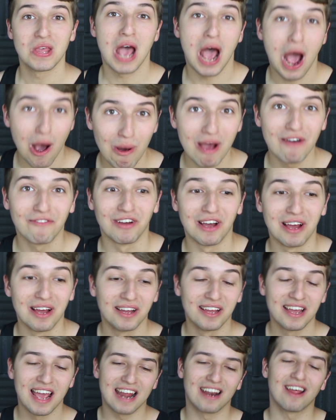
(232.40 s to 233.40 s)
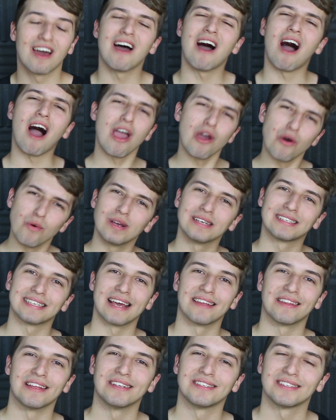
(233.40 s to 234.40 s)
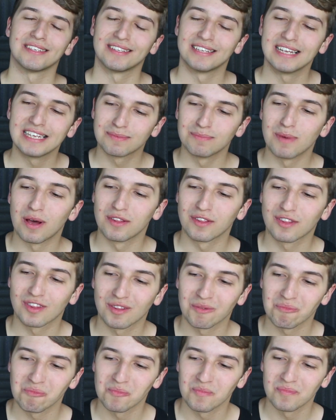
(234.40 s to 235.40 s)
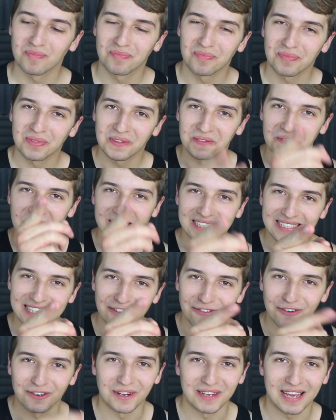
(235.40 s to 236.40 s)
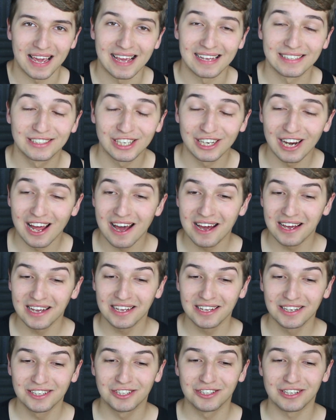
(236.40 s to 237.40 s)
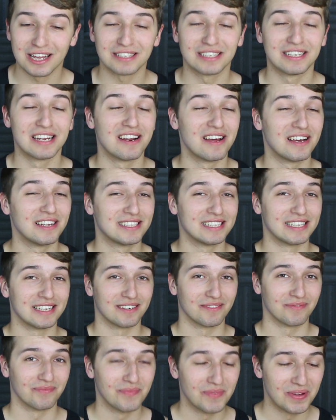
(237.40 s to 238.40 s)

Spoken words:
and I always say this, this month is different, okay? It's July 2019.